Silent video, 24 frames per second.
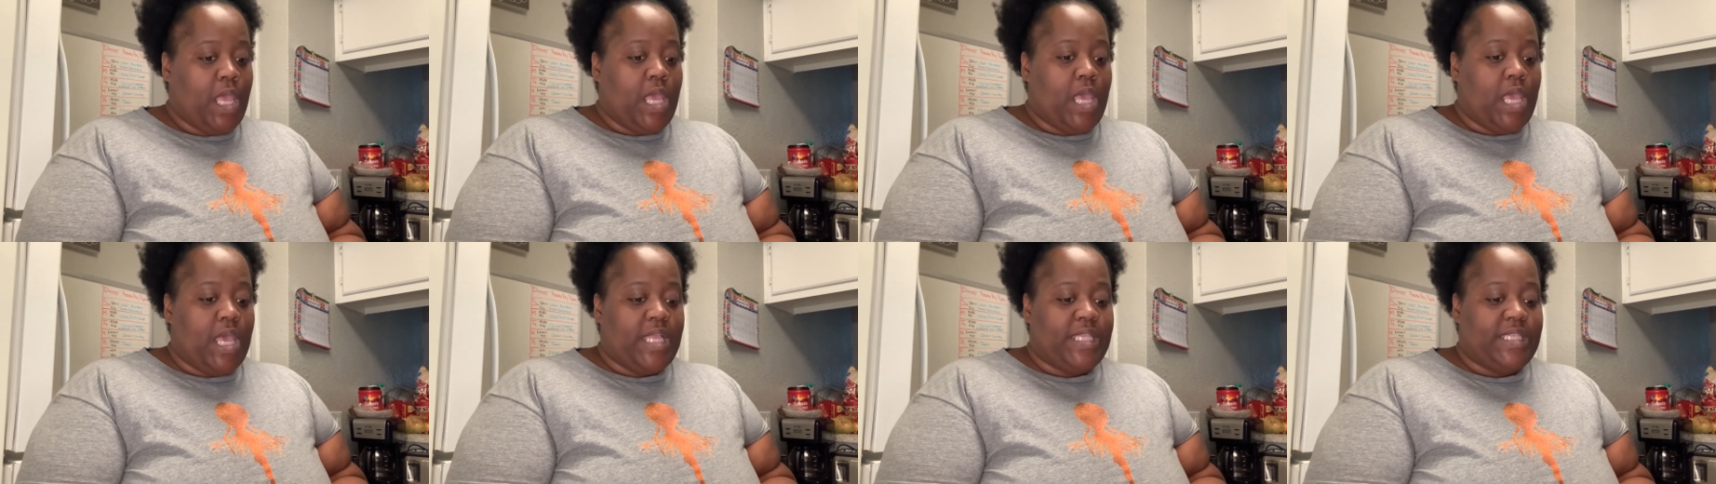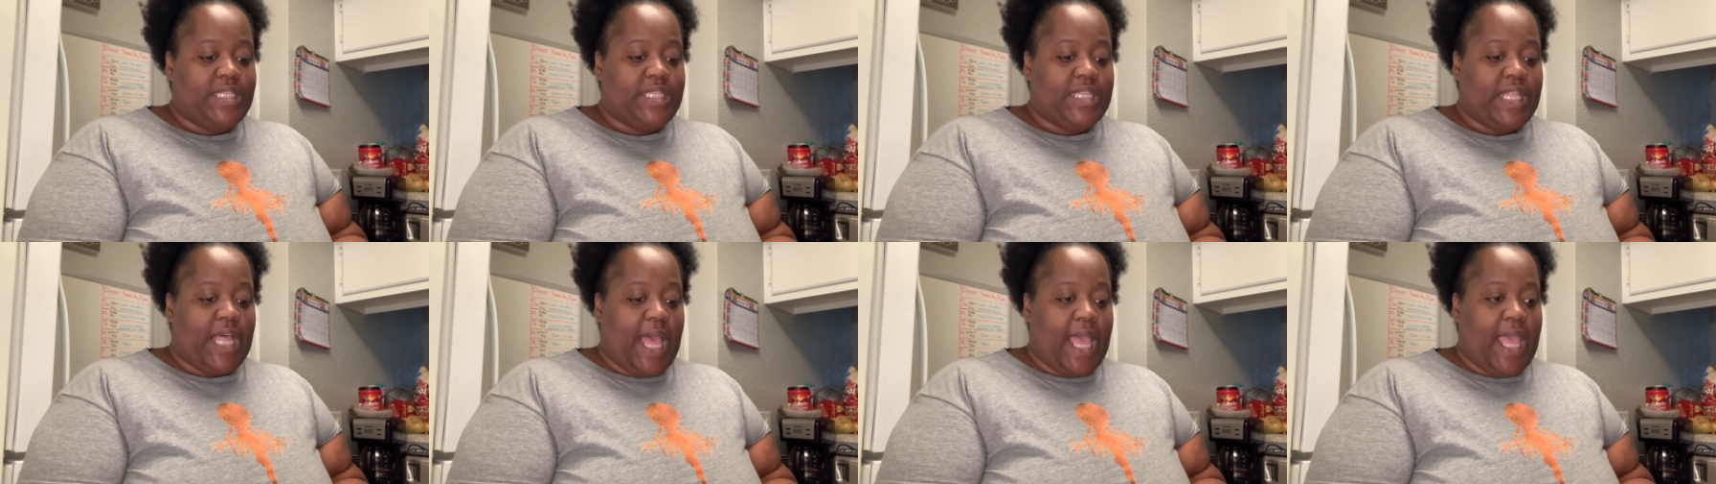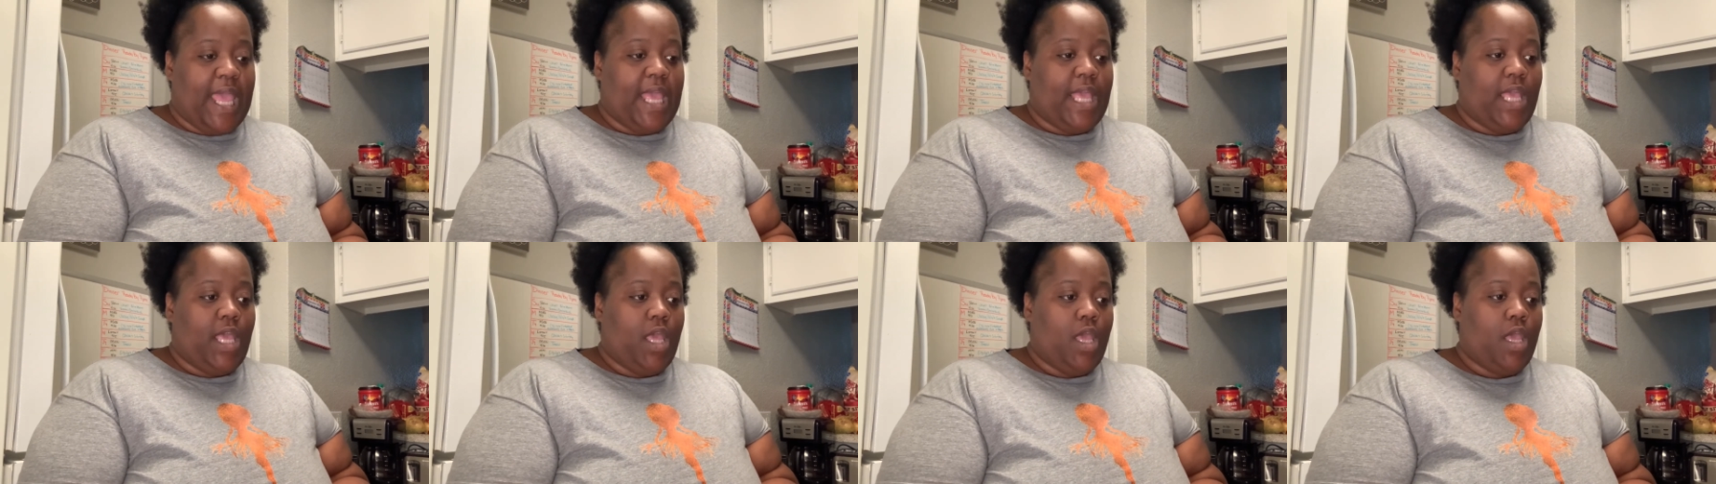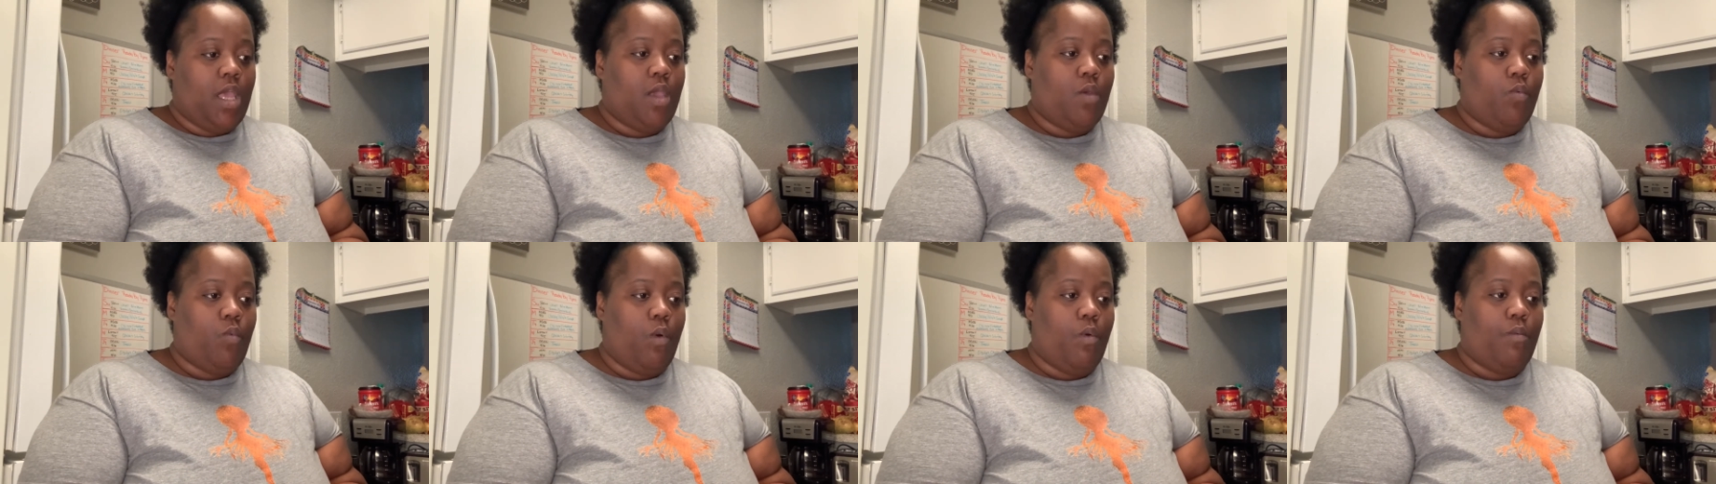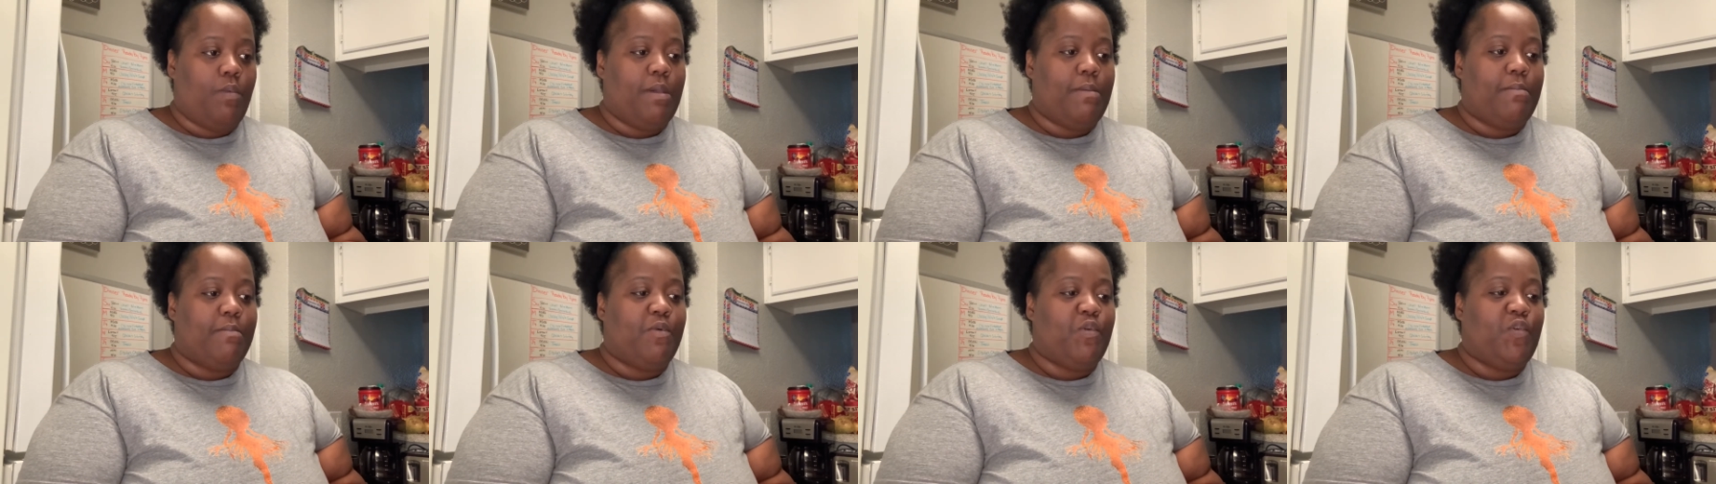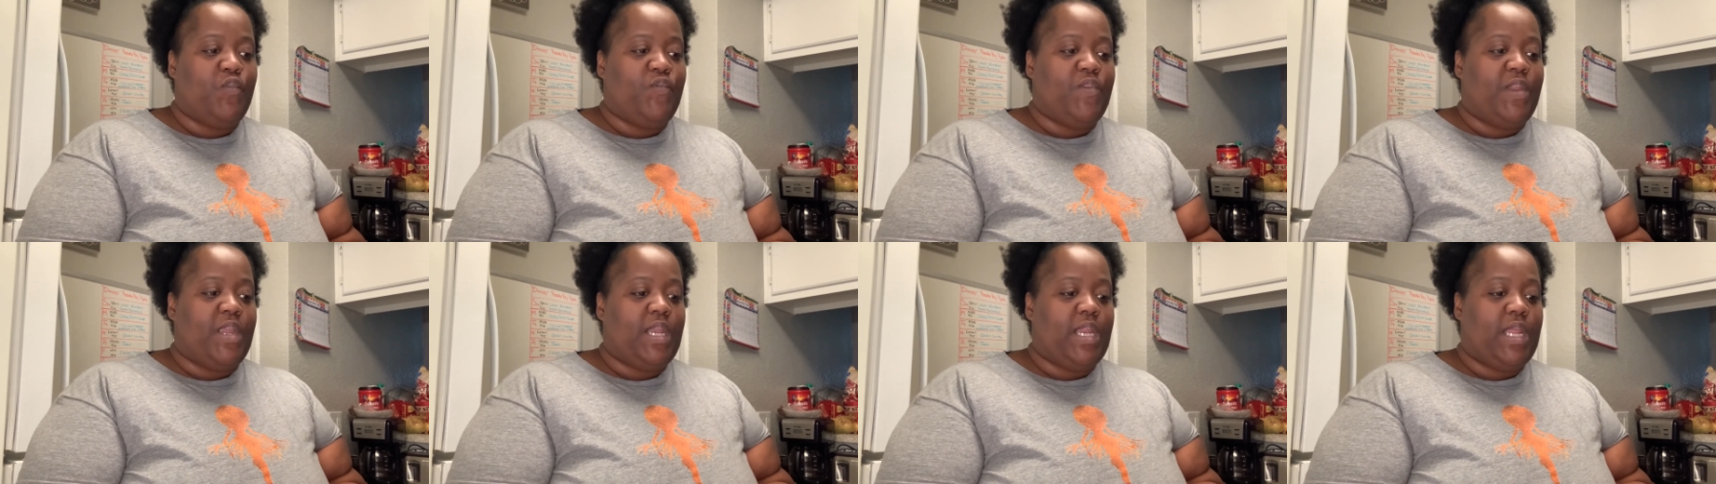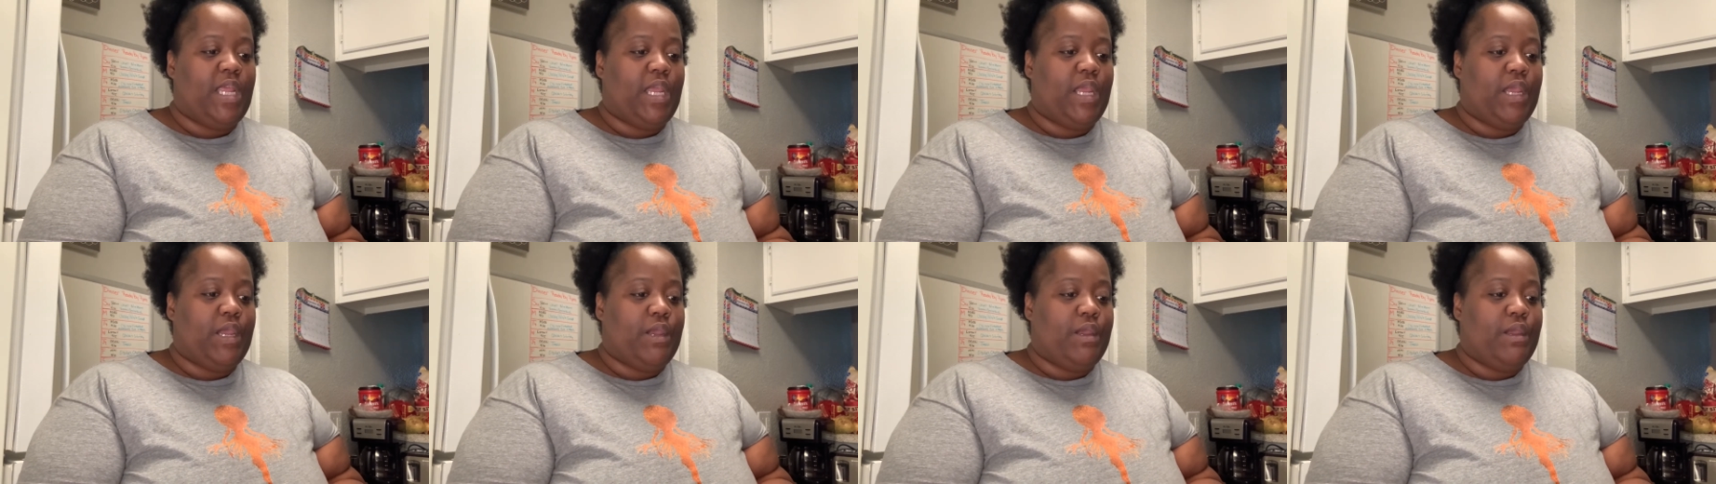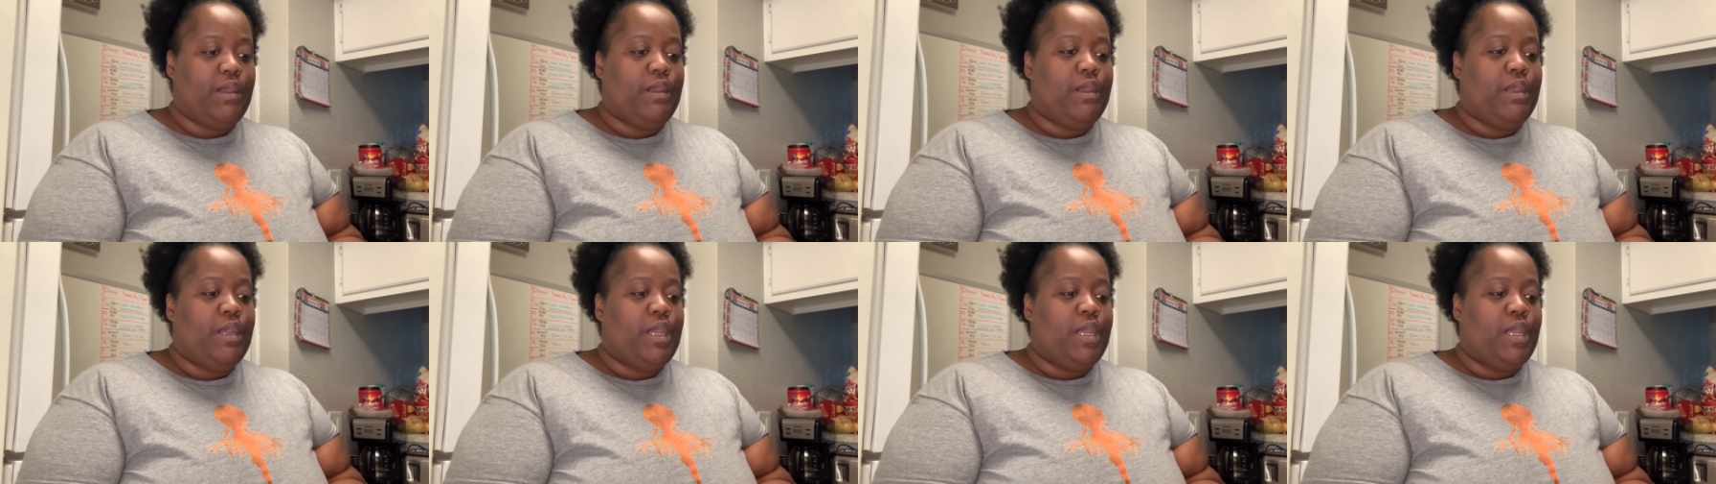It's completely up to you and how you choose to do it.